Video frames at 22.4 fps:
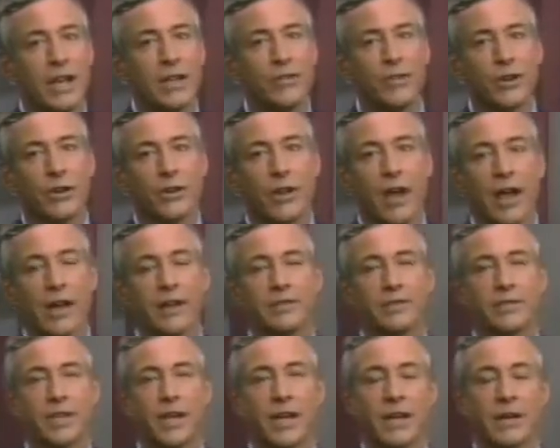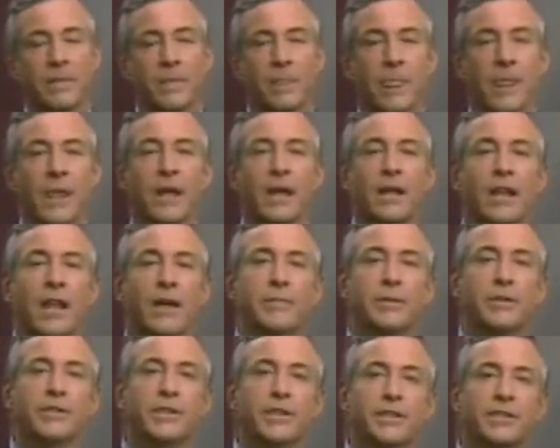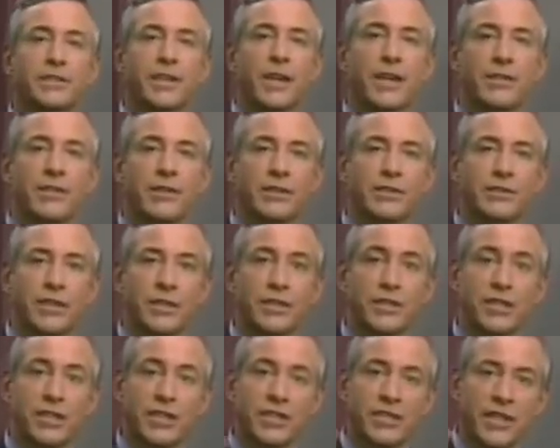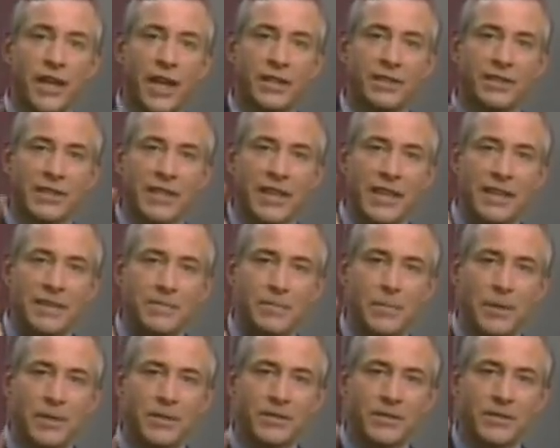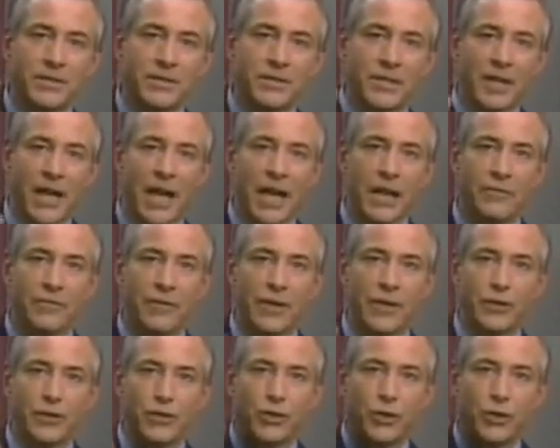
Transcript: in their line of sight. Let me just say this that success in business life is